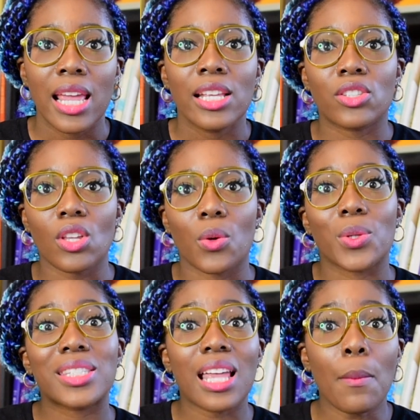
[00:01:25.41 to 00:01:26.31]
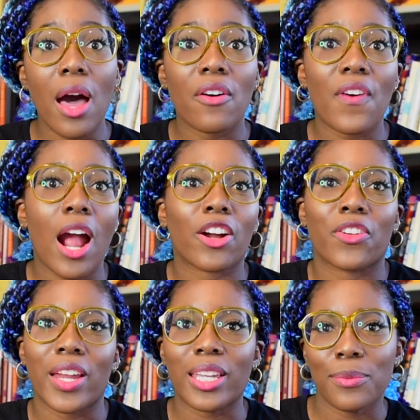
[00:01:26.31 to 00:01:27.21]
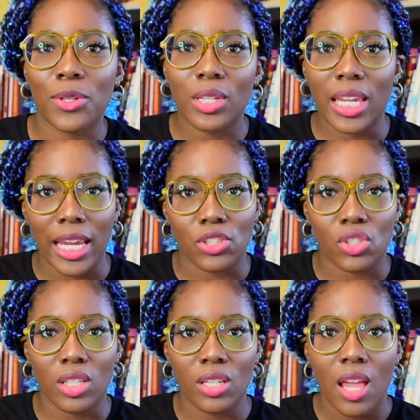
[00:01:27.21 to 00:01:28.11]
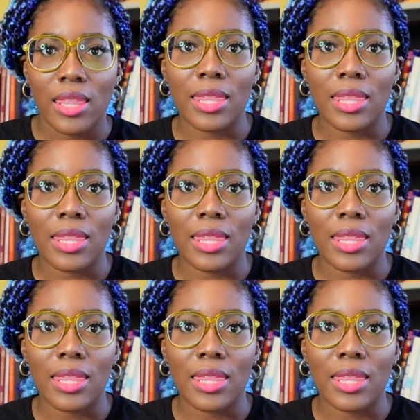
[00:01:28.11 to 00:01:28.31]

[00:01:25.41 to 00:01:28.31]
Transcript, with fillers: So some of our great communication,